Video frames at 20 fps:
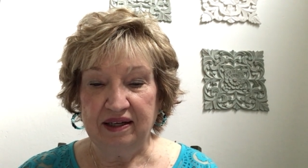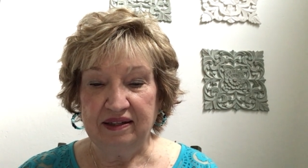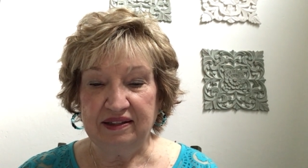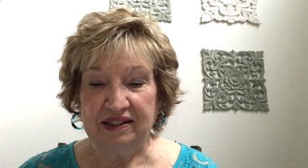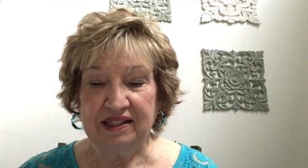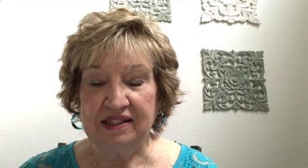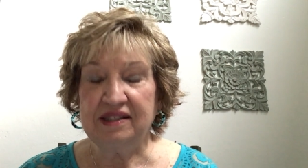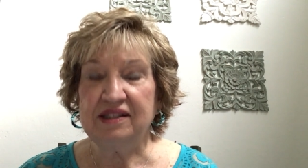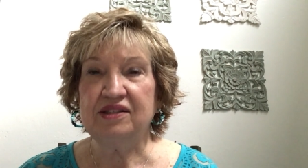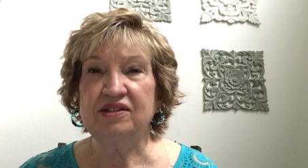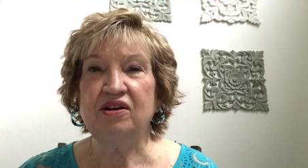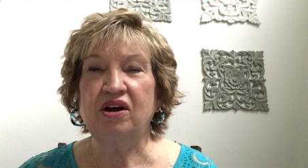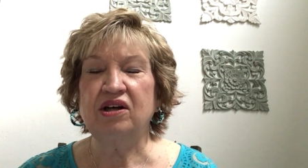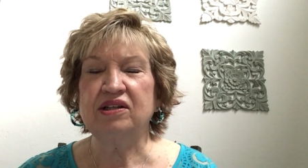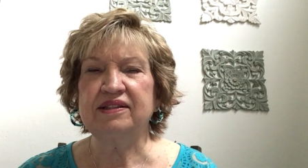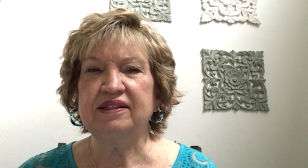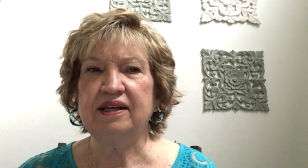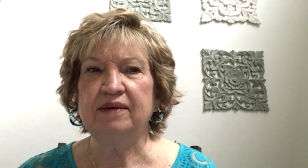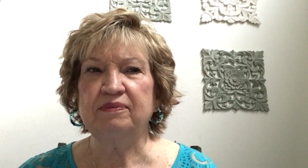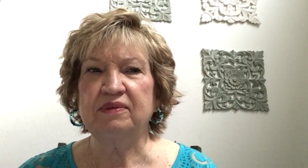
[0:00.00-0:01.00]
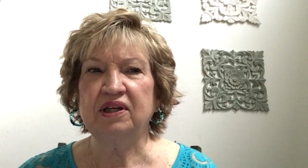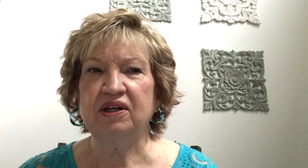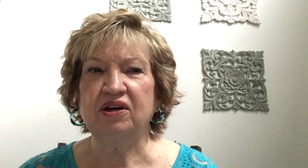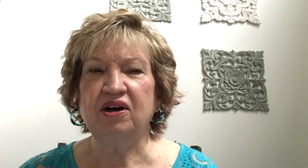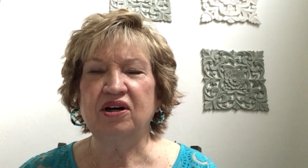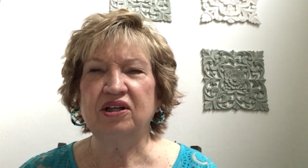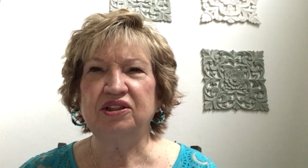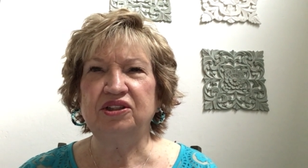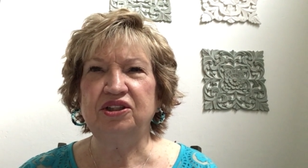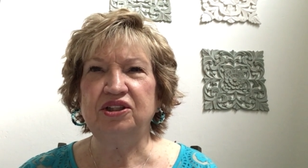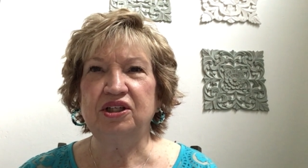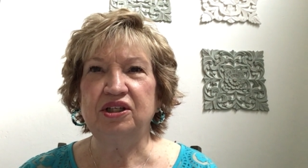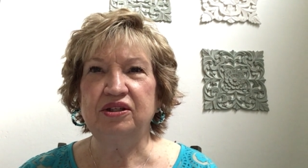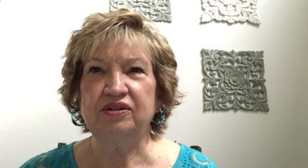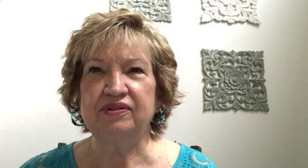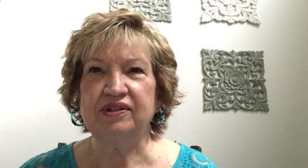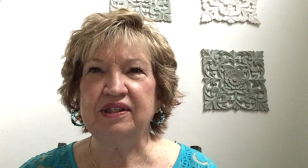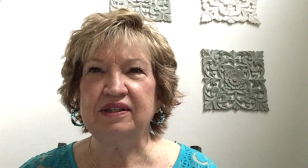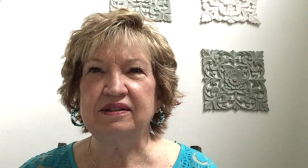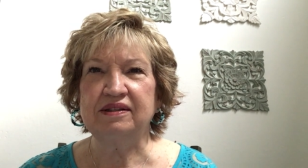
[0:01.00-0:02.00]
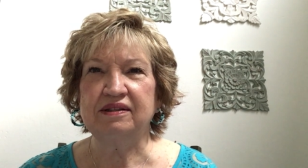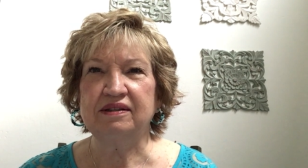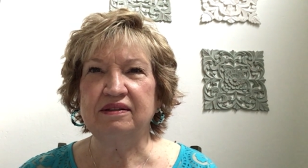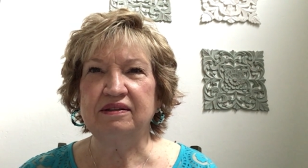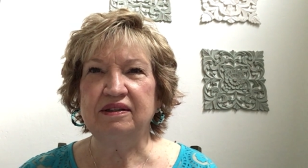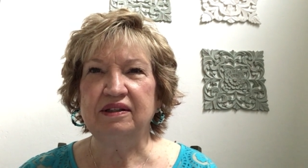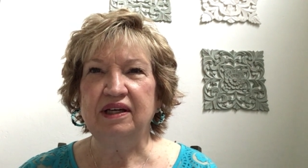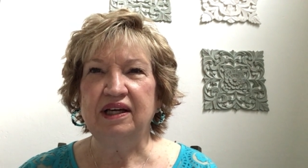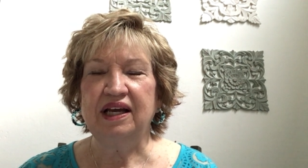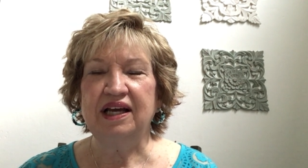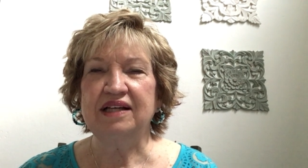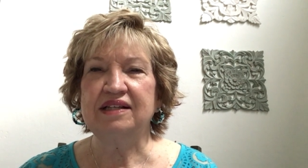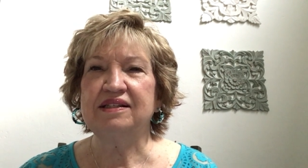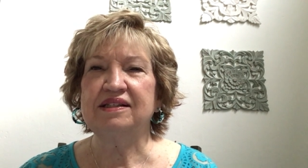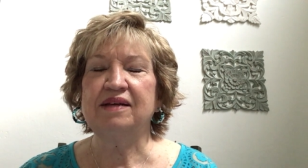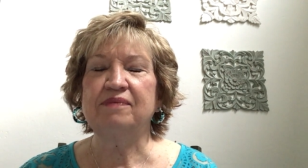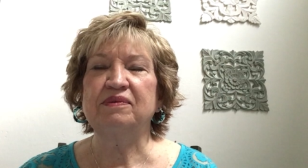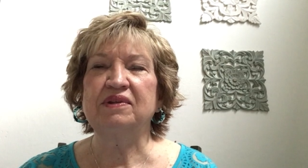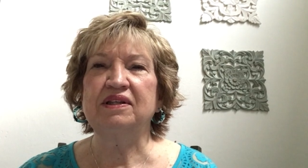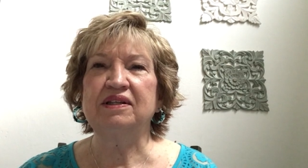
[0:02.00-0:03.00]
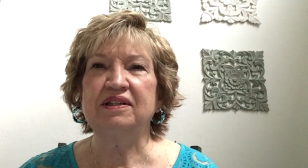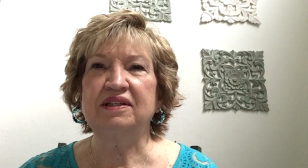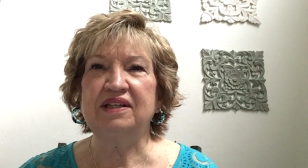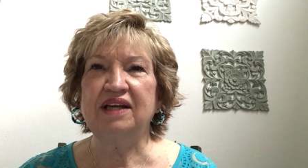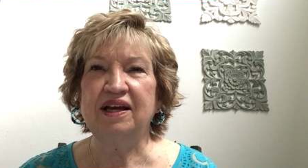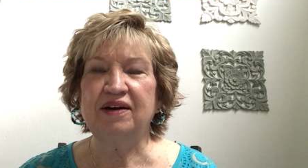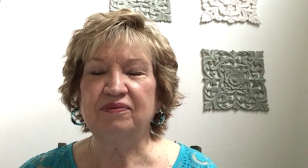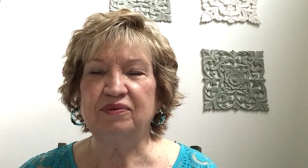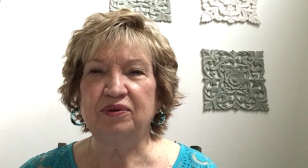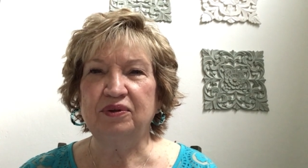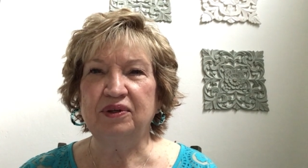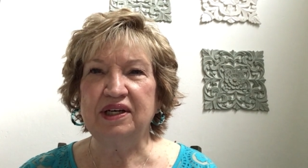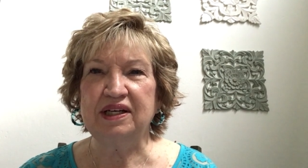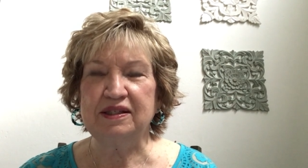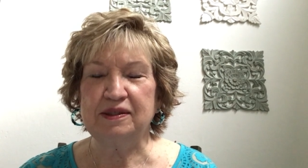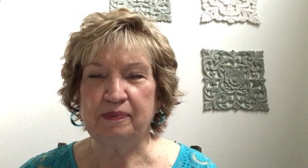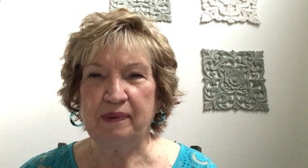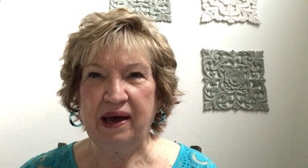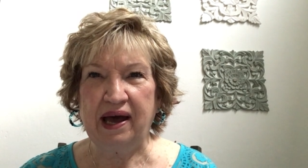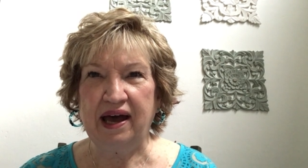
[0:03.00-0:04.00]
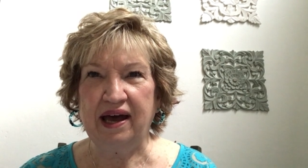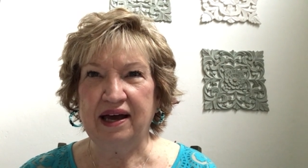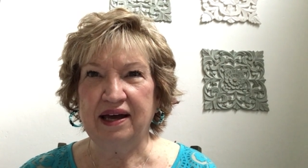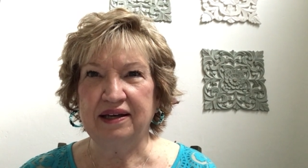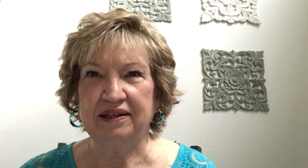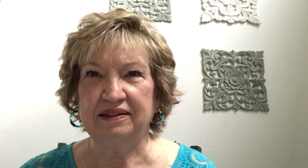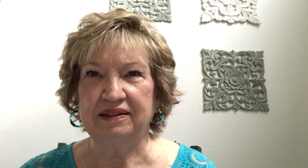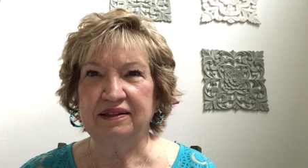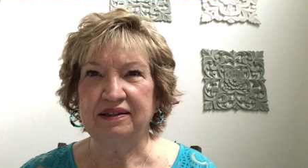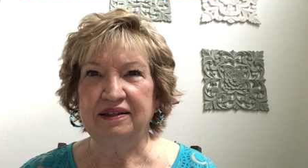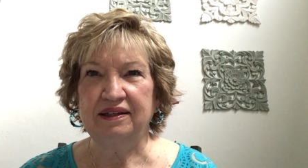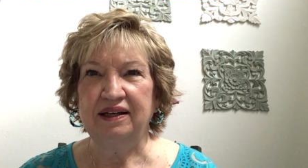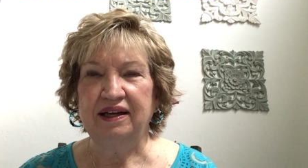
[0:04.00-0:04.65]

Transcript: this is not something God chooses, it's something the devil is behind.